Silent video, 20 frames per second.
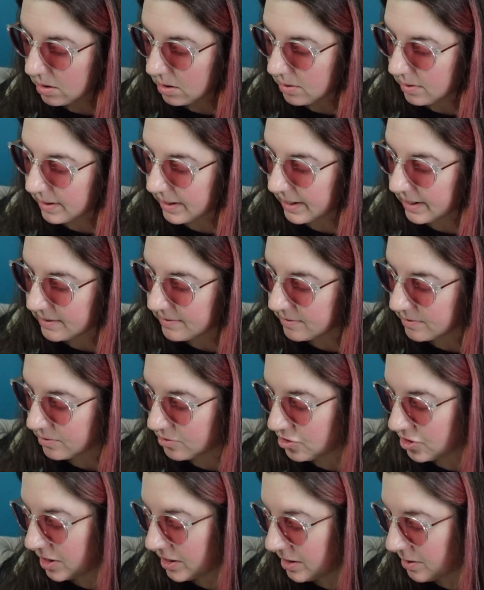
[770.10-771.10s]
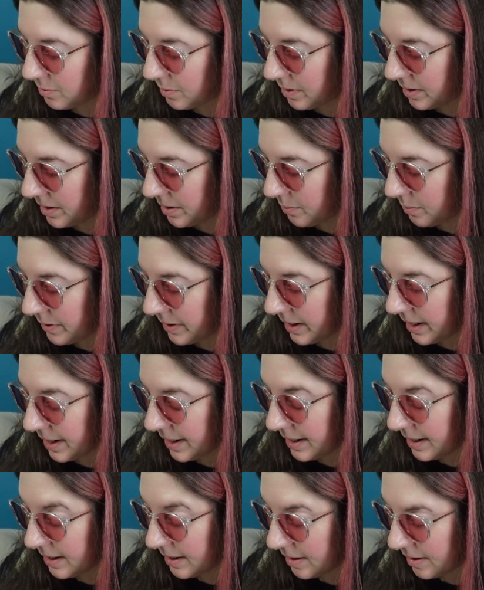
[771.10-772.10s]
Okay, so January we
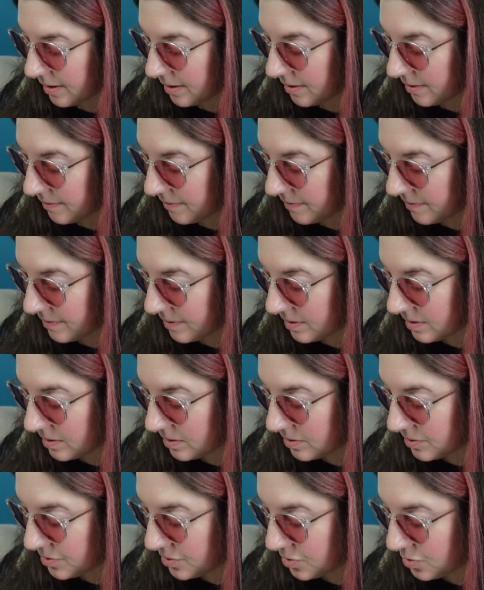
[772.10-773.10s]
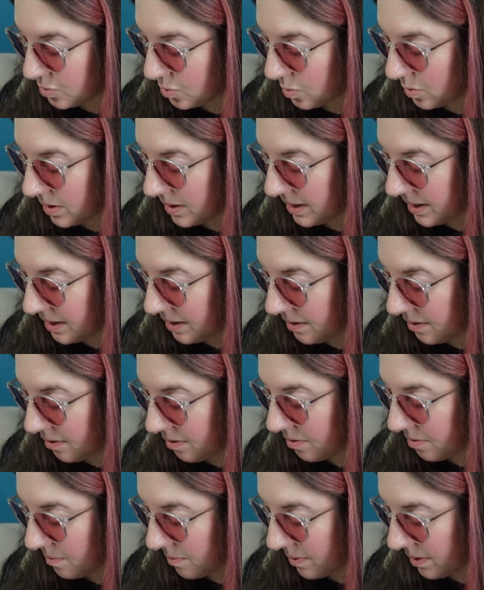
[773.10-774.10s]
have
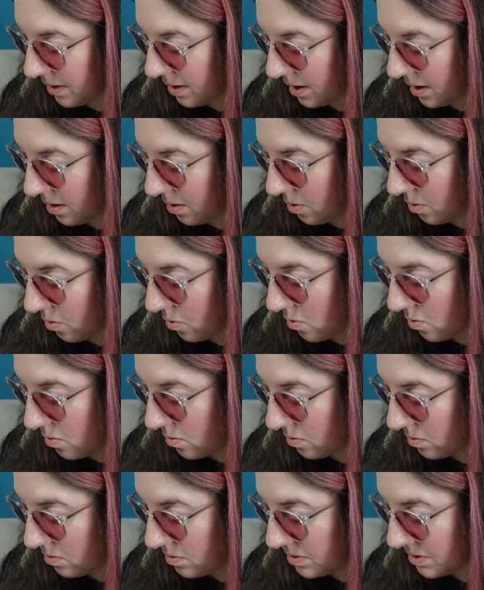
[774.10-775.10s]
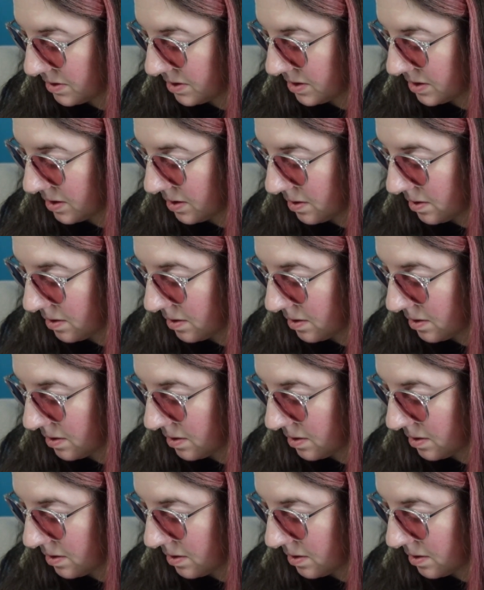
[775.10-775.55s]
23 holes